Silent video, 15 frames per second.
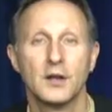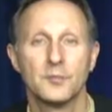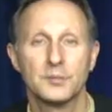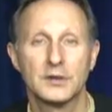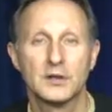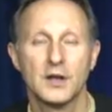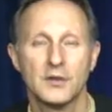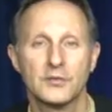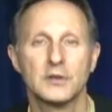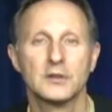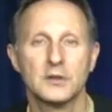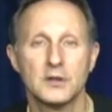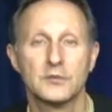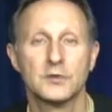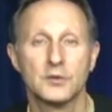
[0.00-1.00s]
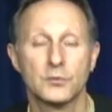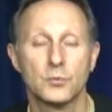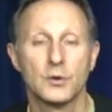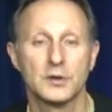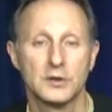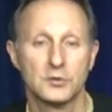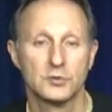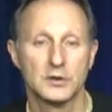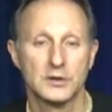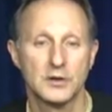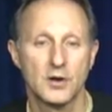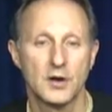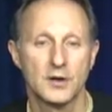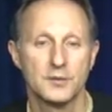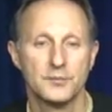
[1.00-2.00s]
because the liver is working really
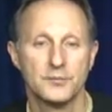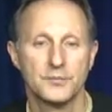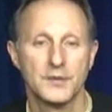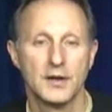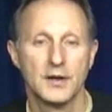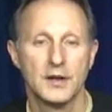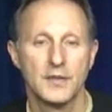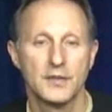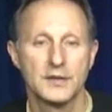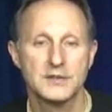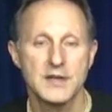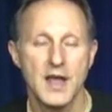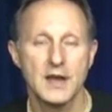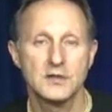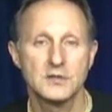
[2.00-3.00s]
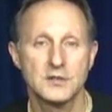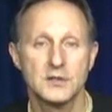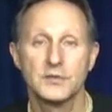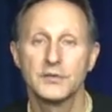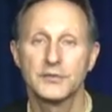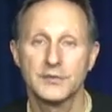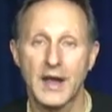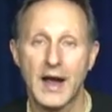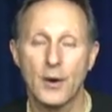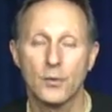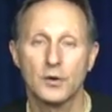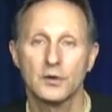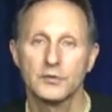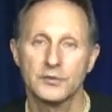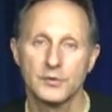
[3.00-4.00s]
hard. The taste is
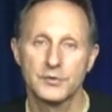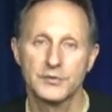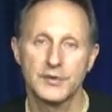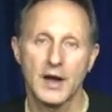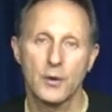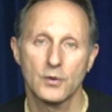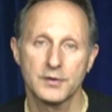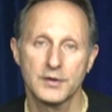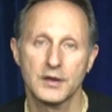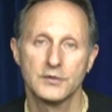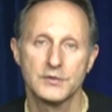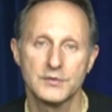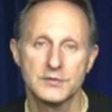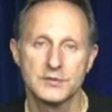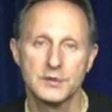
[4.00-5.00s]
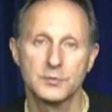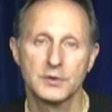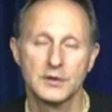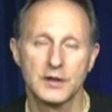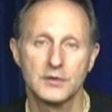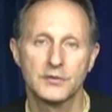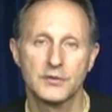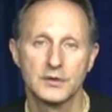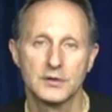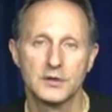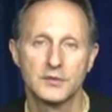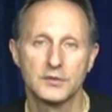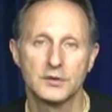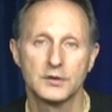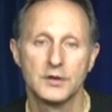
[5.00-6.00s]
sour, so sour taste stimulates the
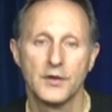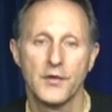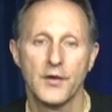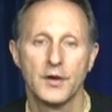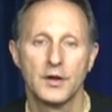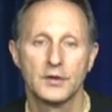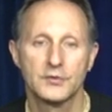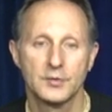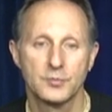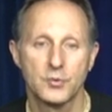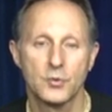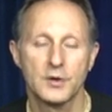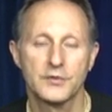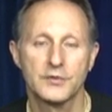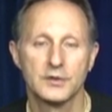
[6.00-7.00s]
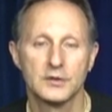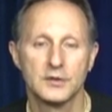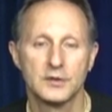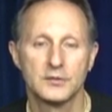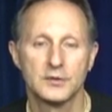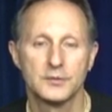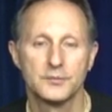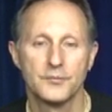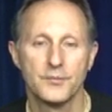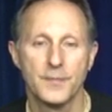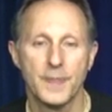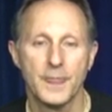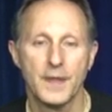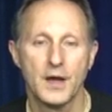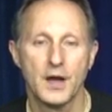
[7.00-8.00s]
liver, supports the liver.
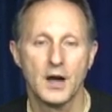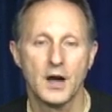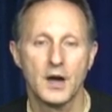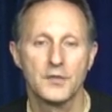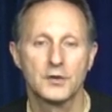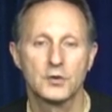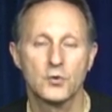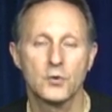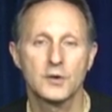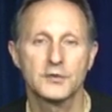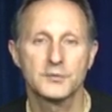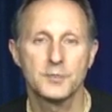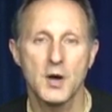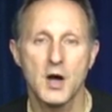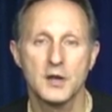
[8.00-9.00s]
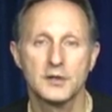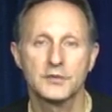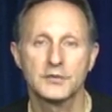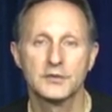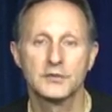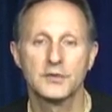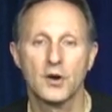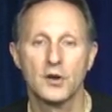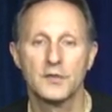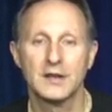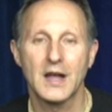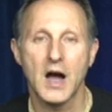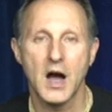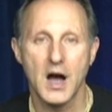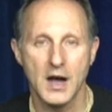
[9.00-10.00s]
The correspondences are
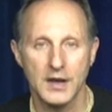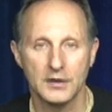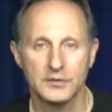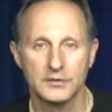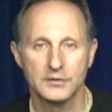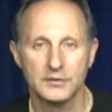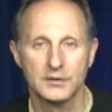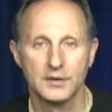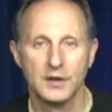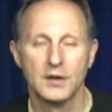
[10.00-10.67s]
the eyes.